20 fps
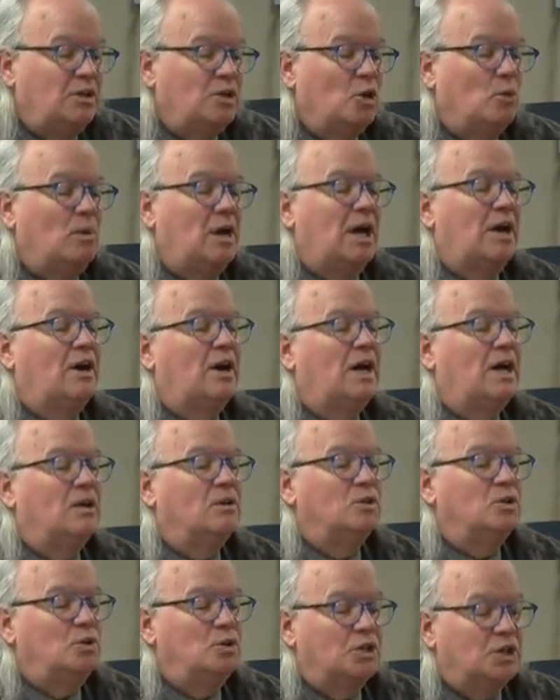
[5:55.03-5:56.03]
no matter how
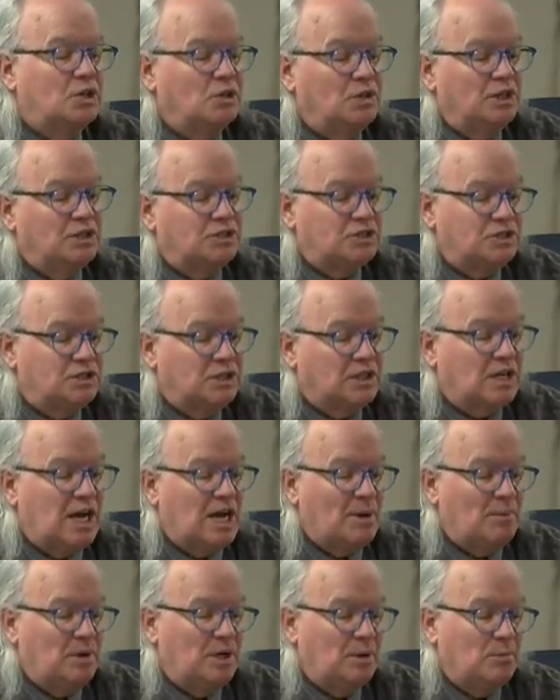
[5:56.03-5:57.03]
ludicrous the
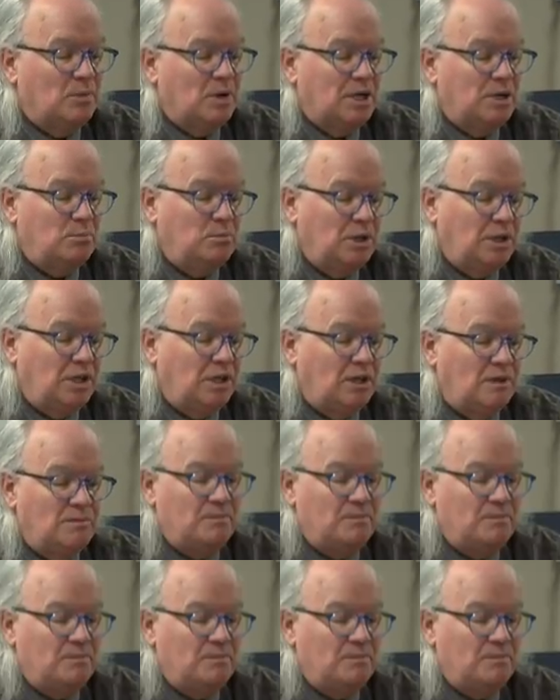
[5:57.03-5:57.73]
comment might be.